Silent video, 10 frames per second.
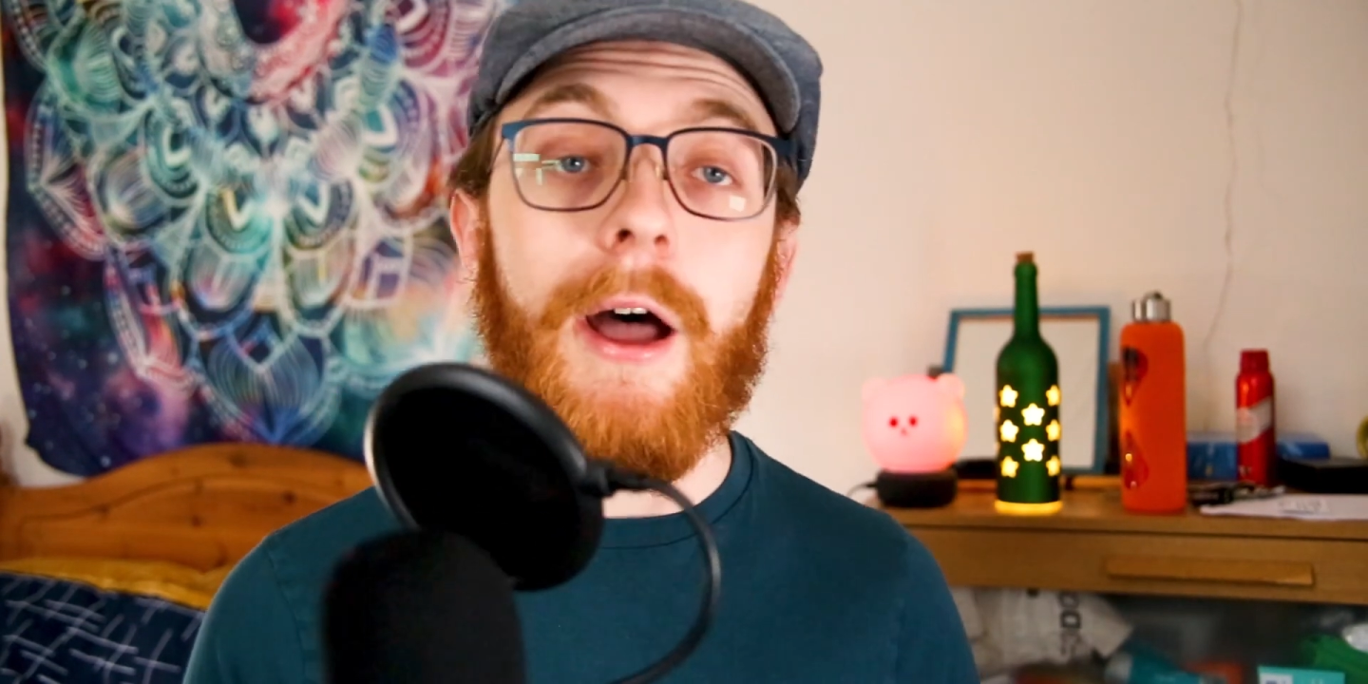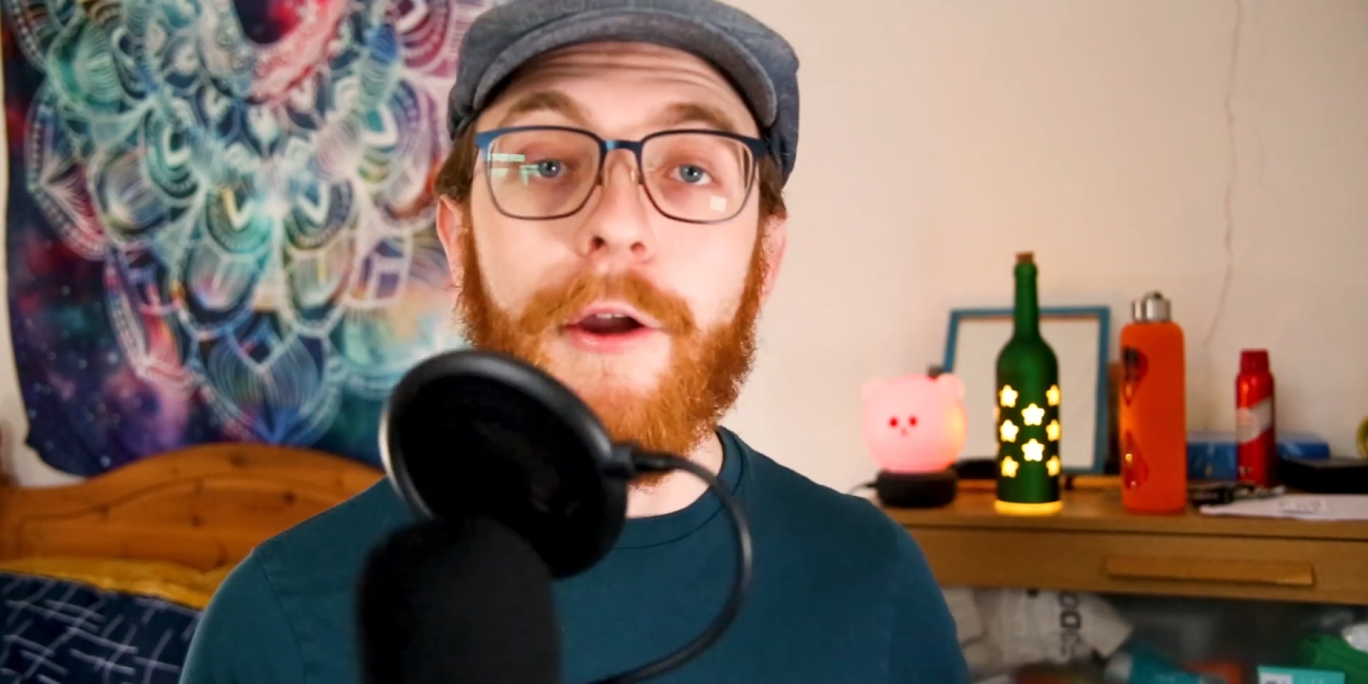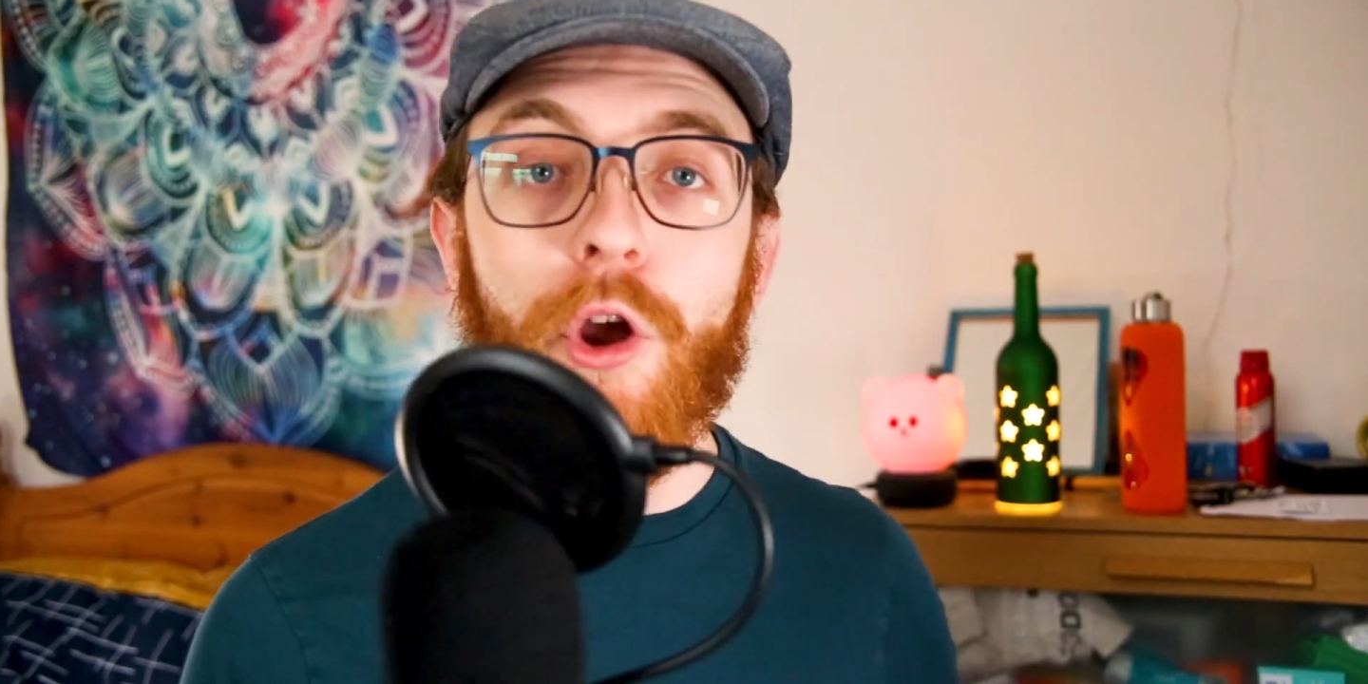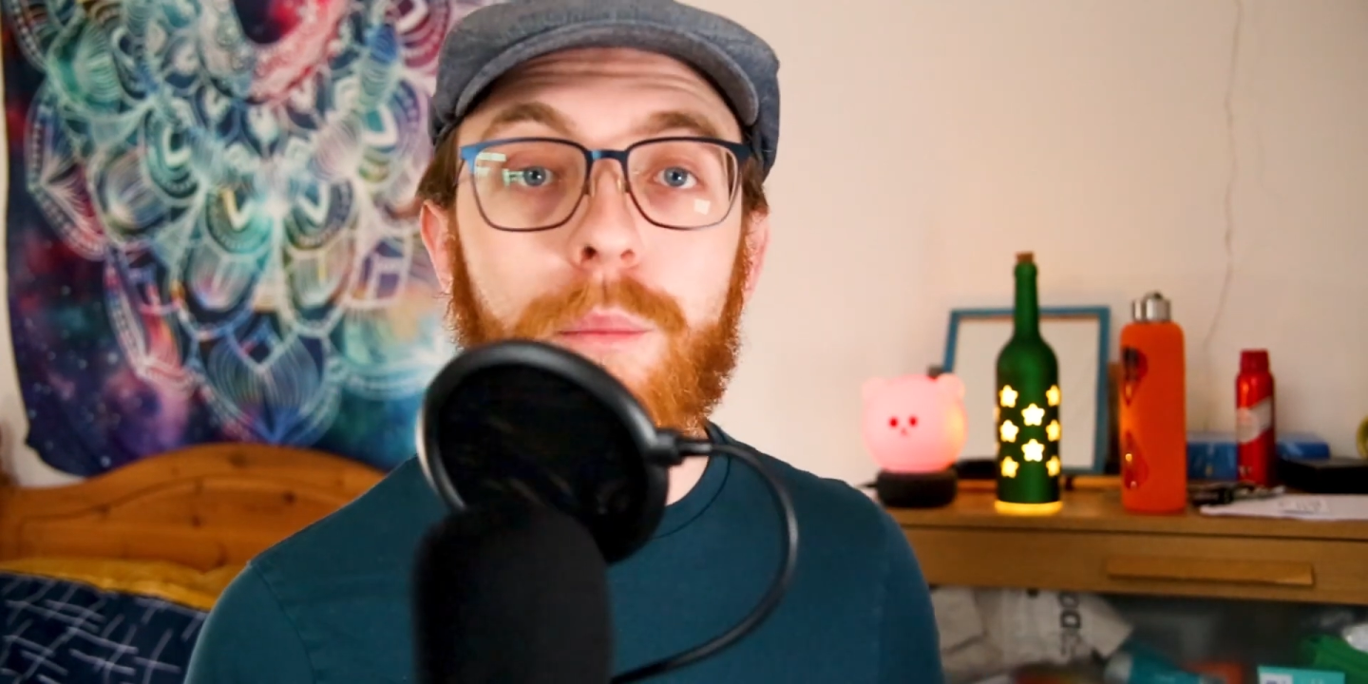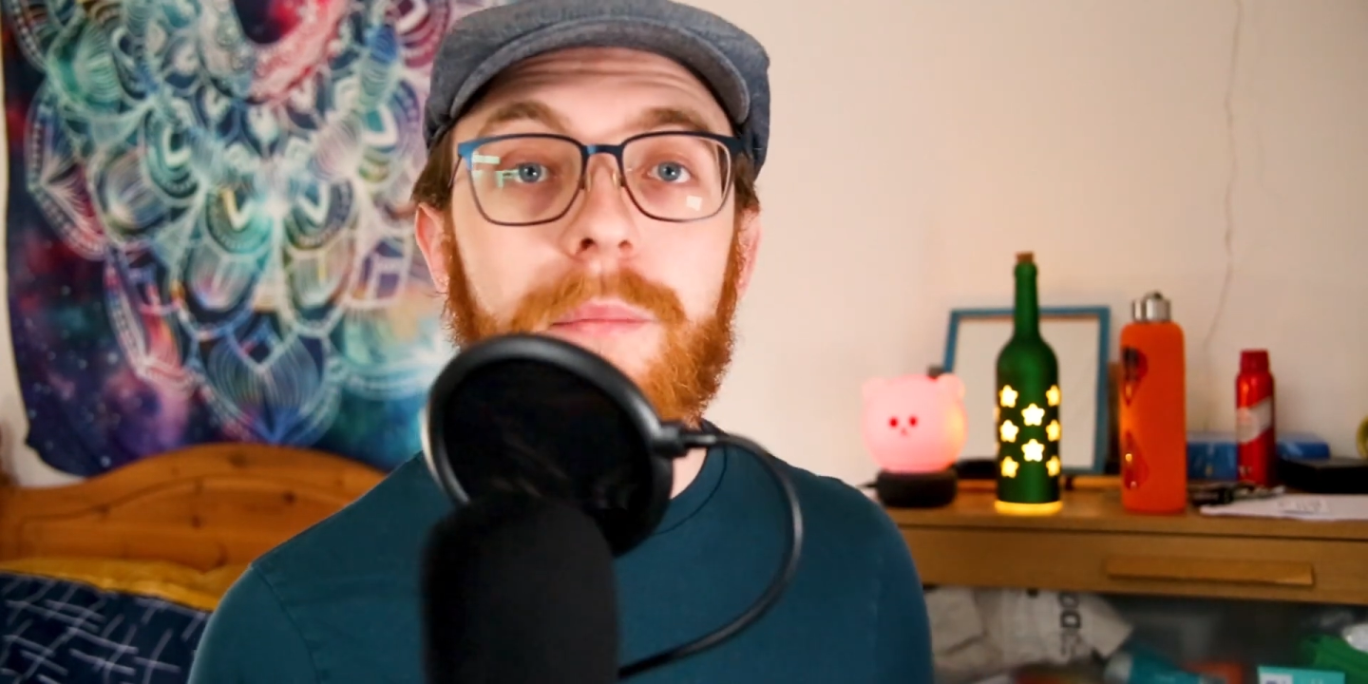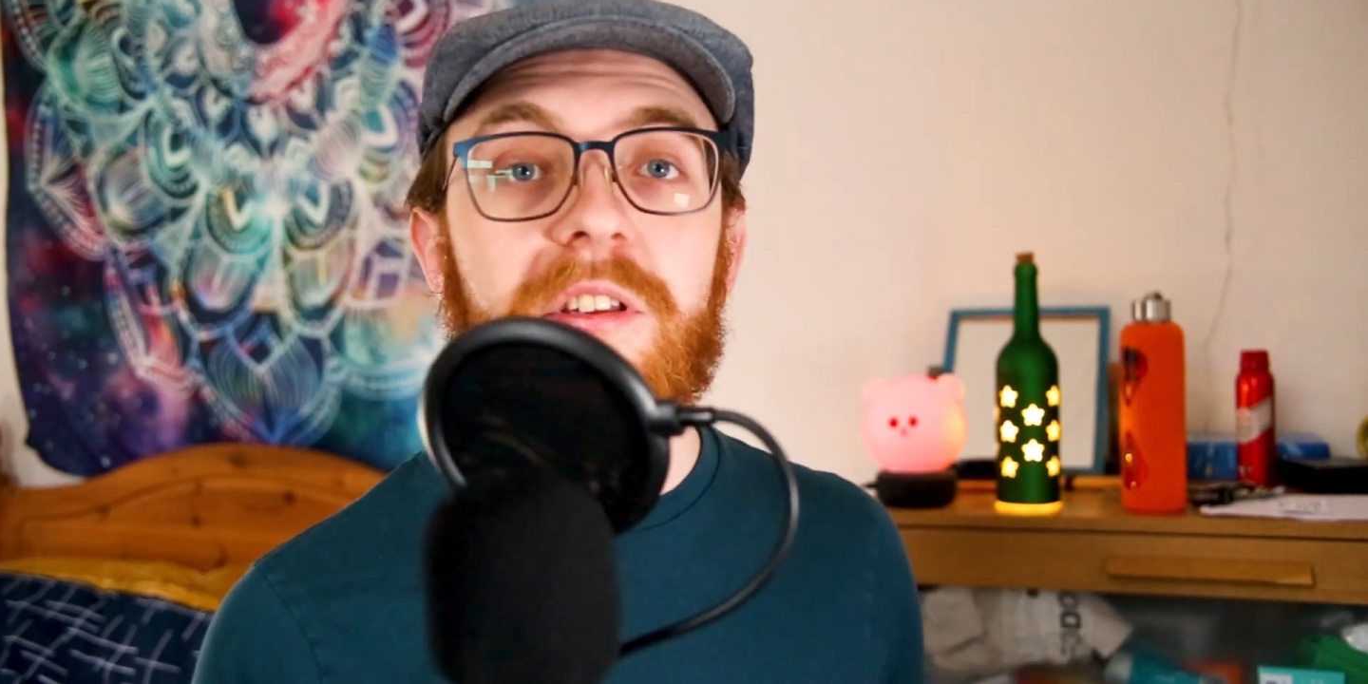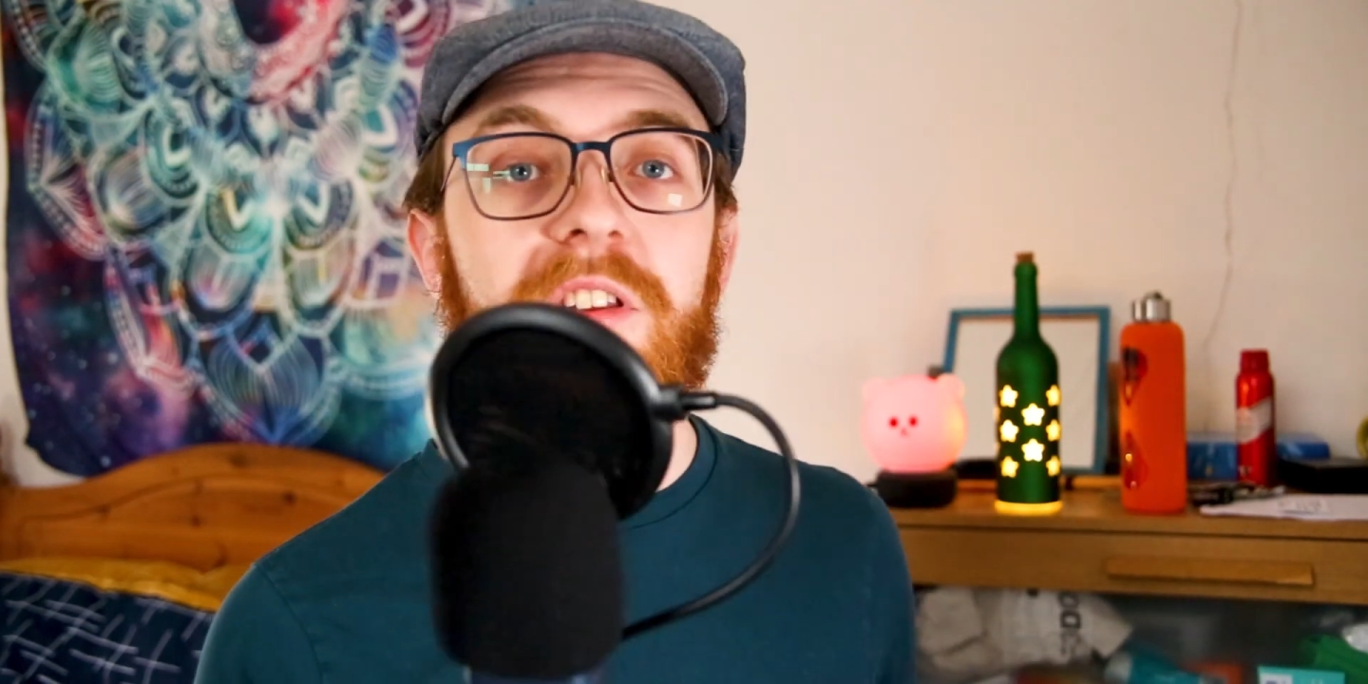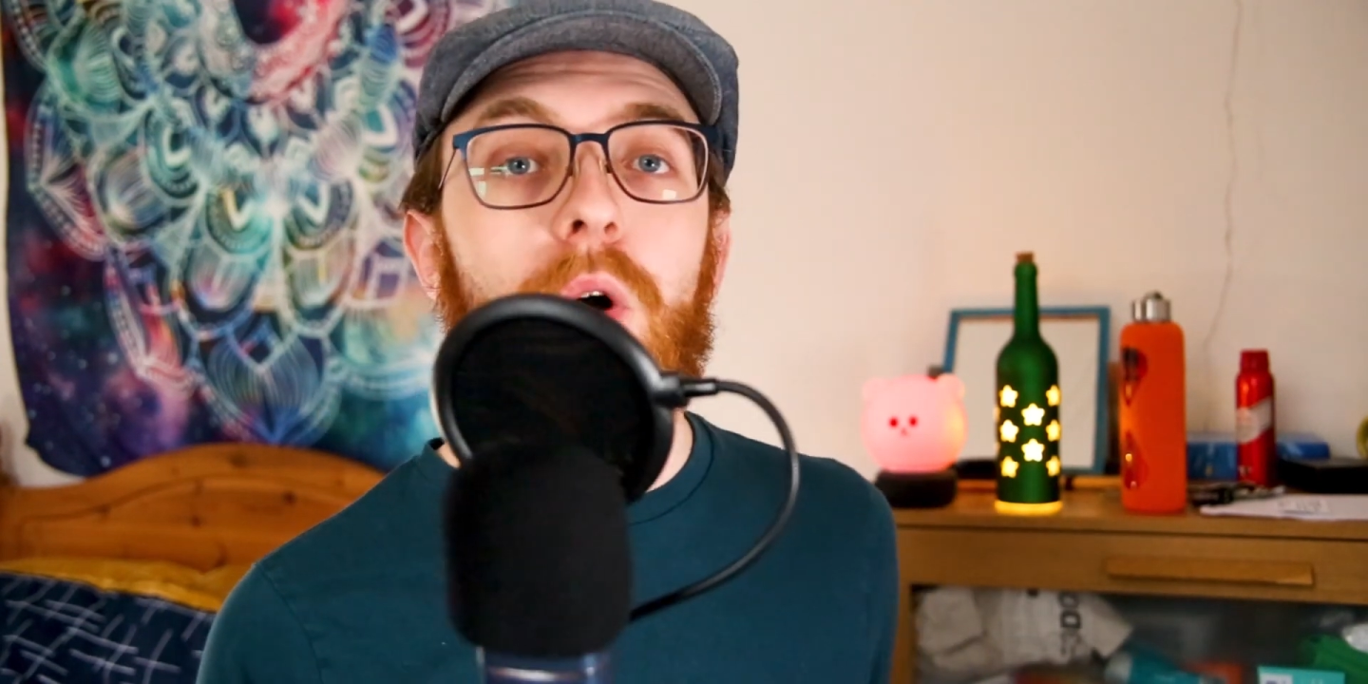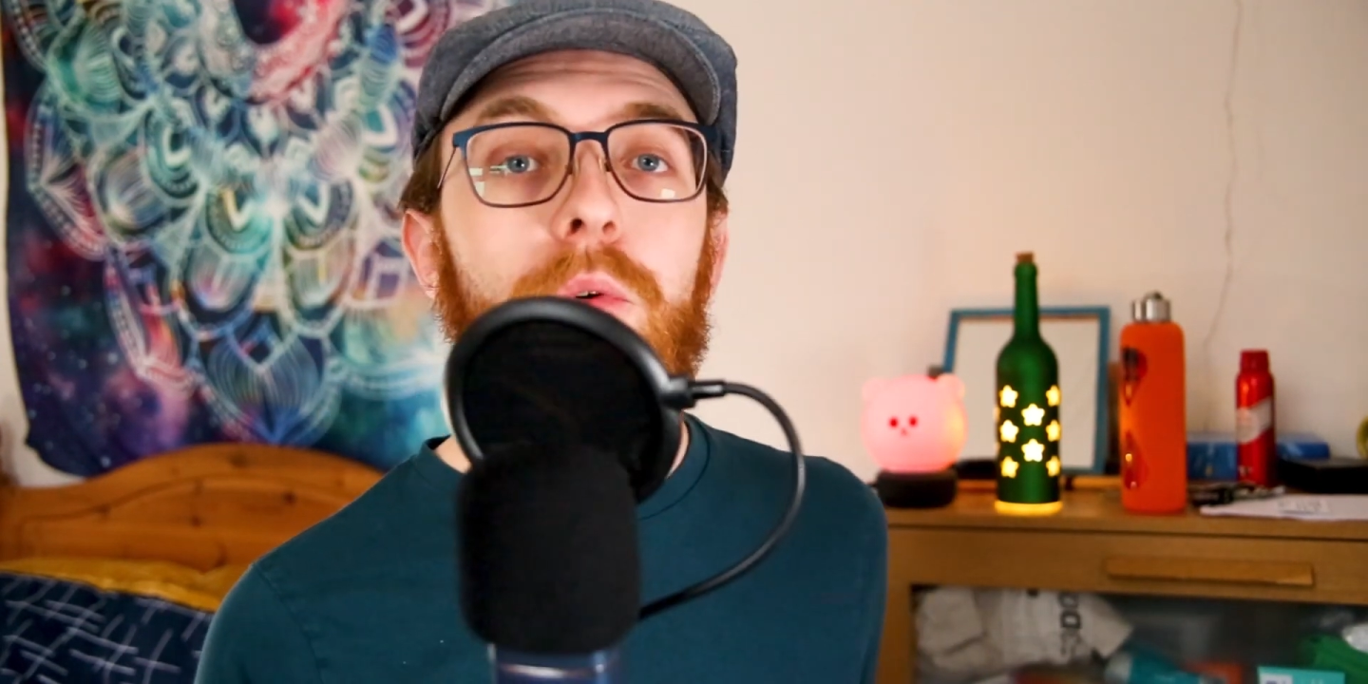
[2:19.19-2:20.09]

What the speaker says: I hope this has